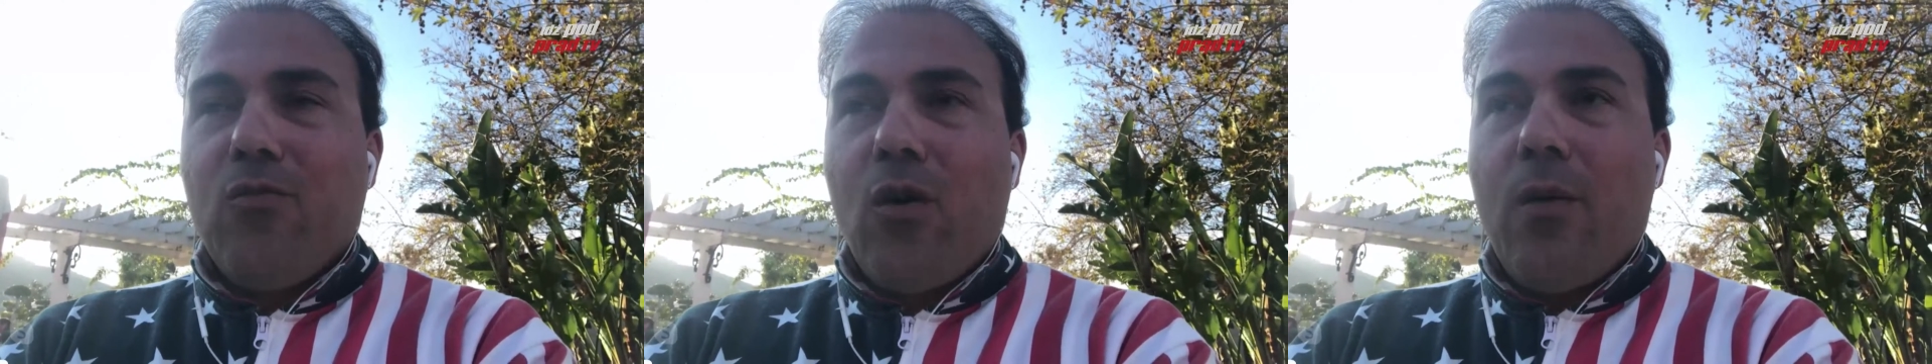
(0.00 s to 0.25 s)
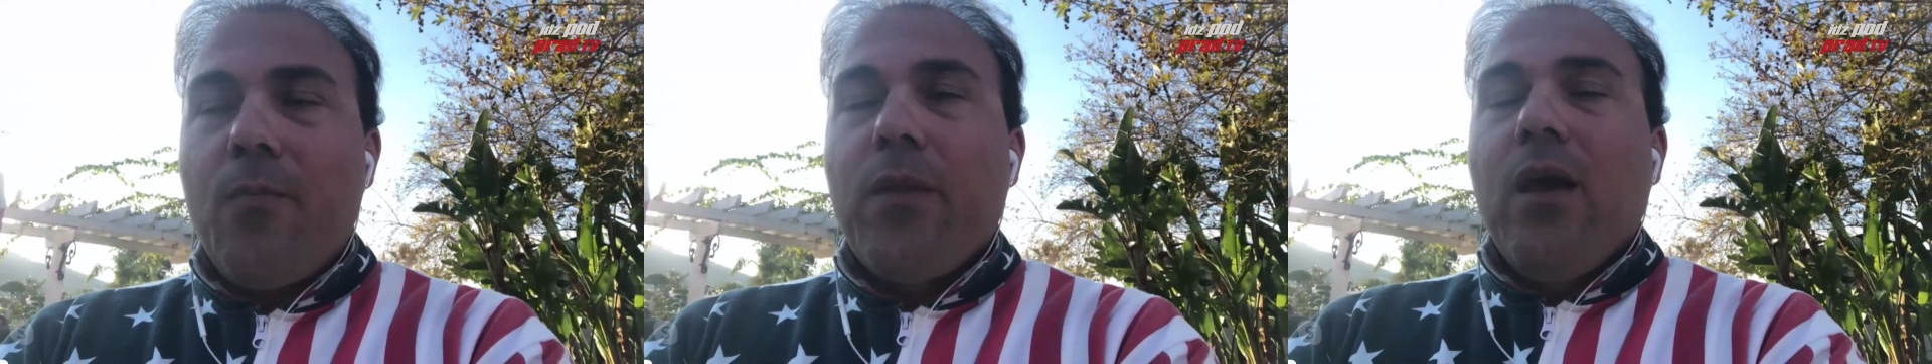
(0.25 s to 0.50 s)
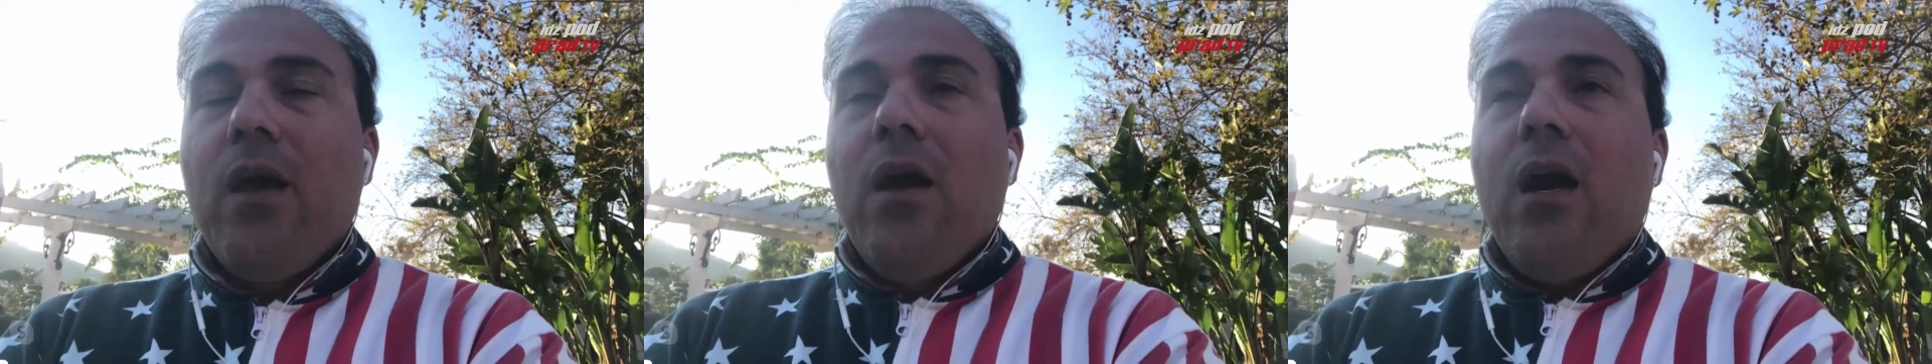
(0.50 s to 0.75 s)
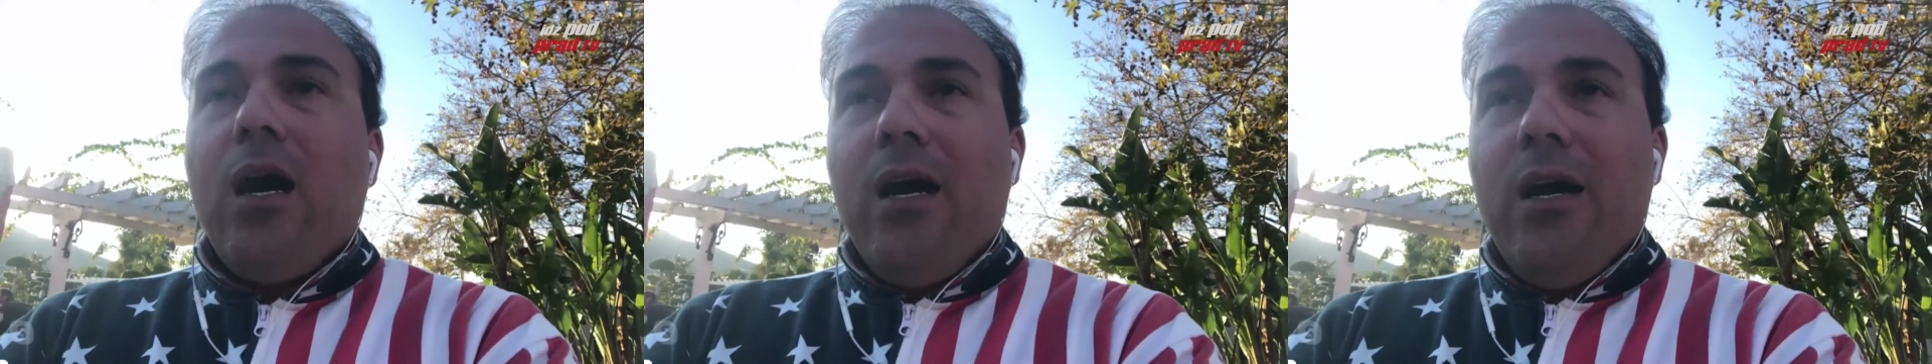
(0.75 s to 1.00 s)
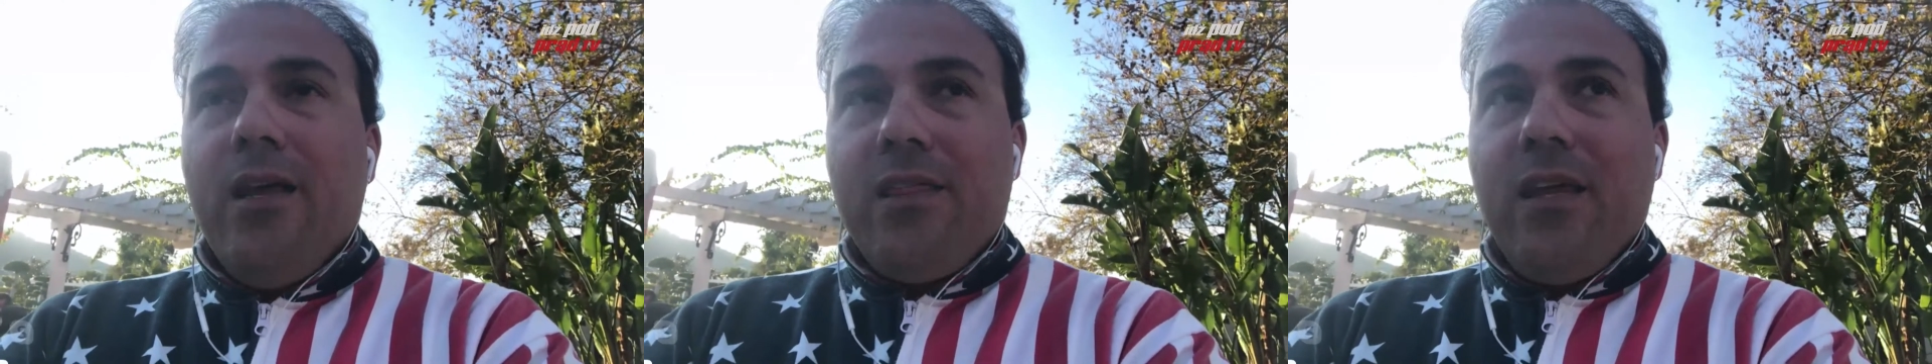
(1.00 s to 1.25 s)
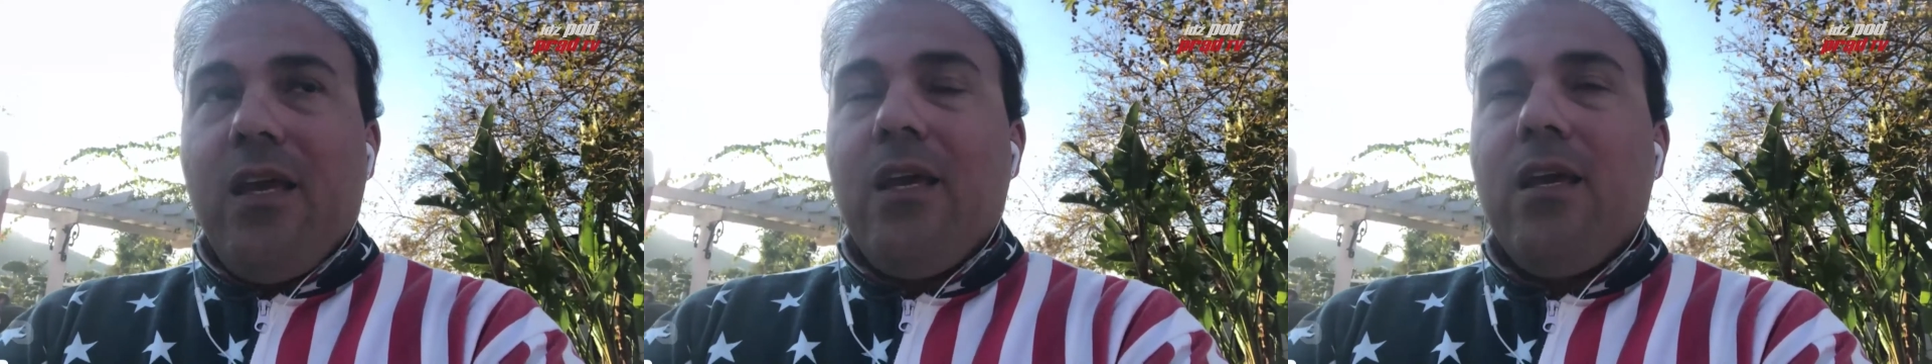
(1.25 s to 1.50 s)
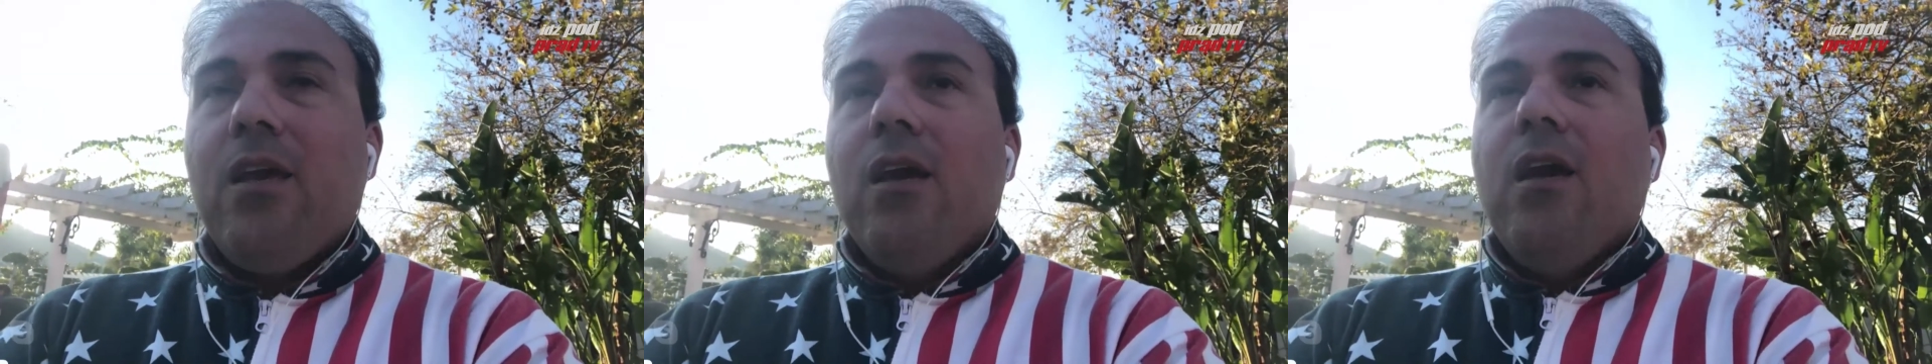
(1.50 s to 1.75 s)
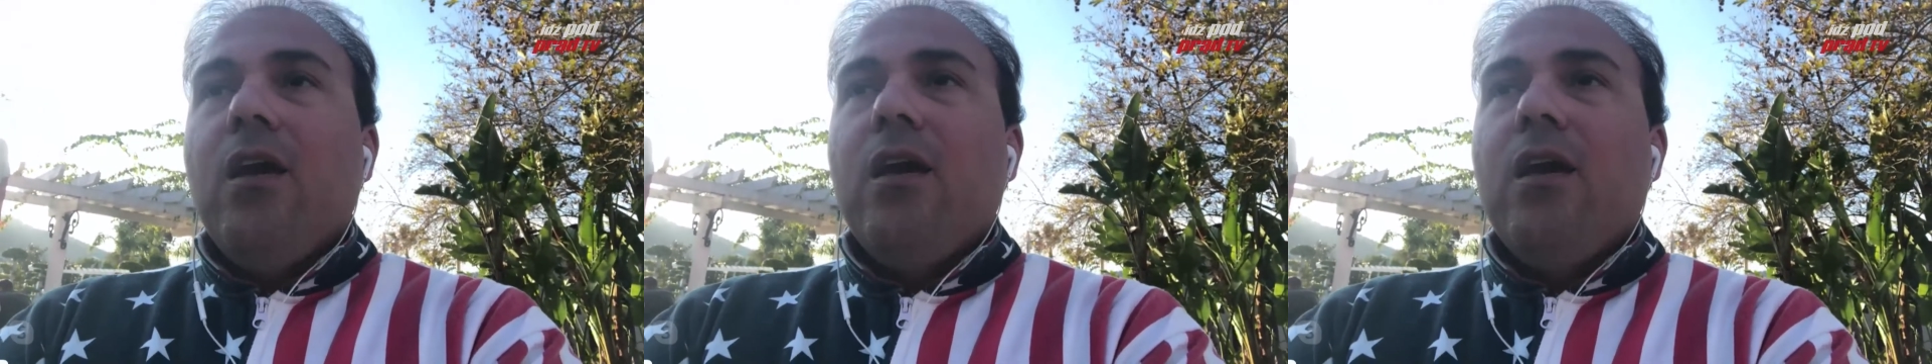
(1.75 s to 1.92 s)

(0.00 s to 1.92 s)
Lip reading: in Iran. I think